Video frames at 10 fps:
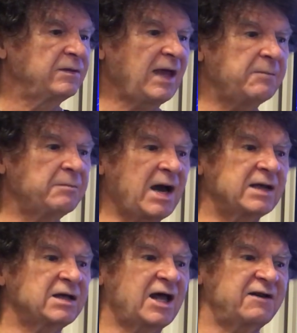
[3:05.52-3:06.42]
That
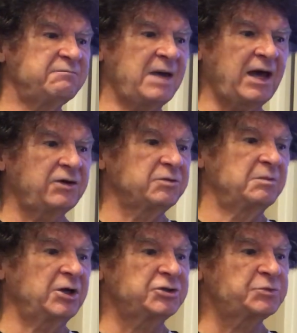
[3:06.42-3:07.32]
might not have mattered
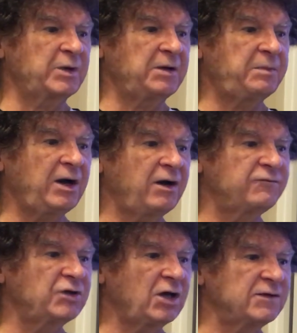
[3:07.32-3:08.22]
much, but a pair
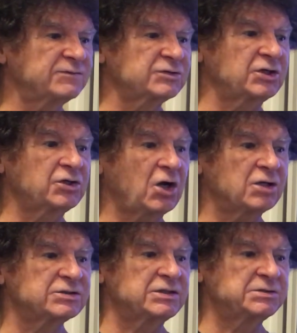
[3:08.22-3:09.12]
of doves could
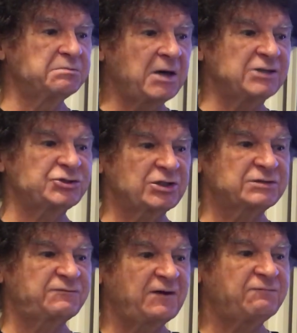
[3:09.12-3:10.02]
cost as much
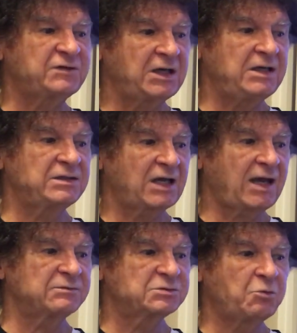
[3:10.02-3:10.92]
as 15
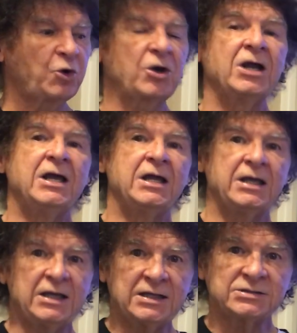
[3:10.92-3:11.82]
times more
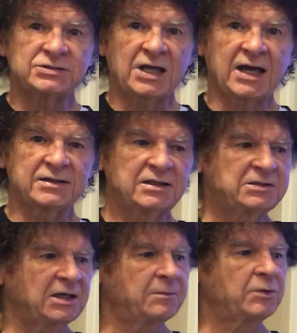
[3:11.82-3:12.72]
inside the
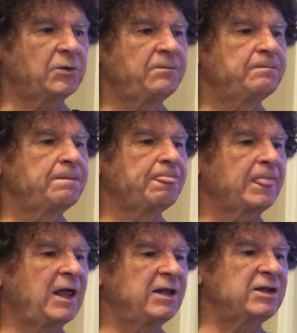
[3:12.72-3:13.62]
temple
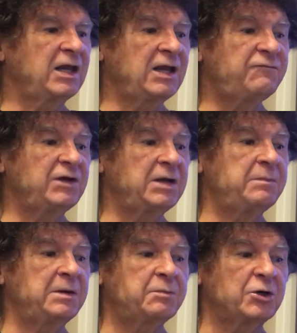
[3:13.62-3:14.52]
than if it had
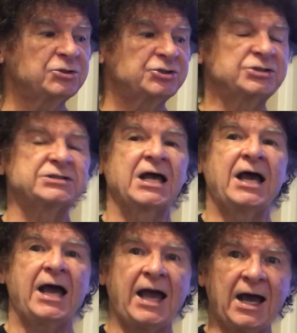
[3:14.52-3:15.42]
been purchased
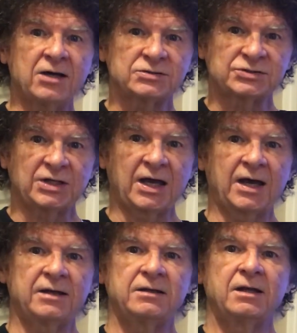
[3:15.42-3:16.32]

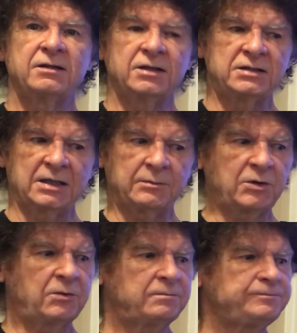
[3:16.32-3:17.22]
outside the temple.